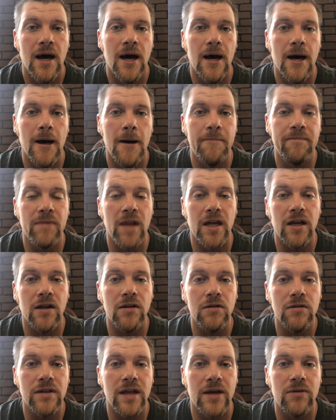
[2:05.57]

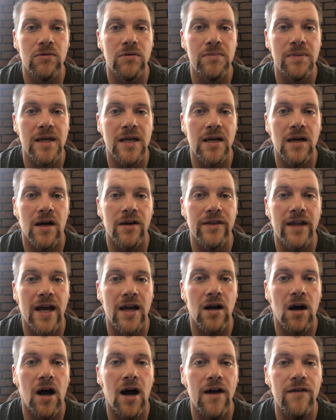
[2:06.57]
Another thing would be on
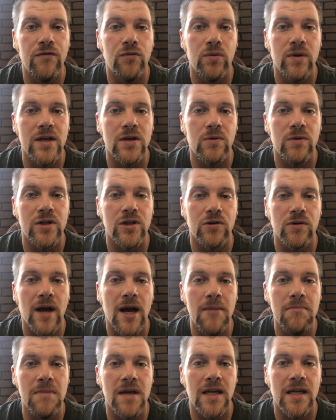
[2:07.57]
that off week when you're
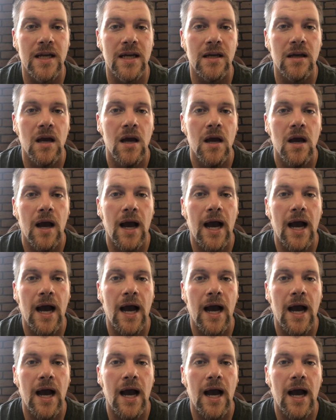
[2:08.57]
not meeting,